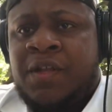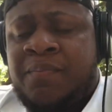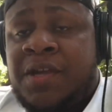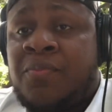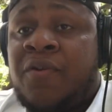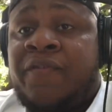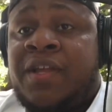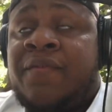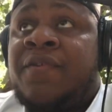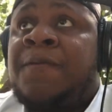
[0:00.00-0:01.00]
Being more
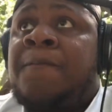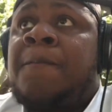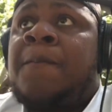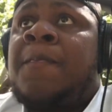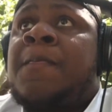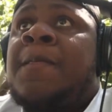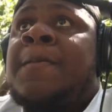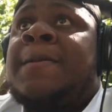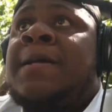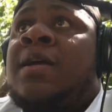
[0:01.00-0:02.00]
forgiving.
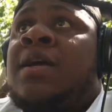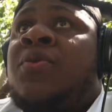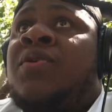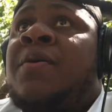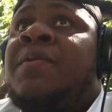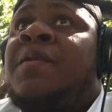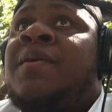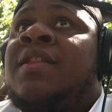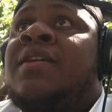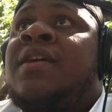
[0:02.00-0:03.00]
And what I mean
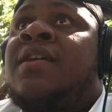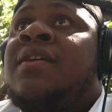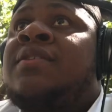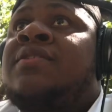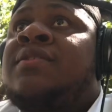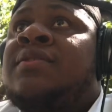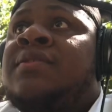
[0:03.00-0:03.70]
by that is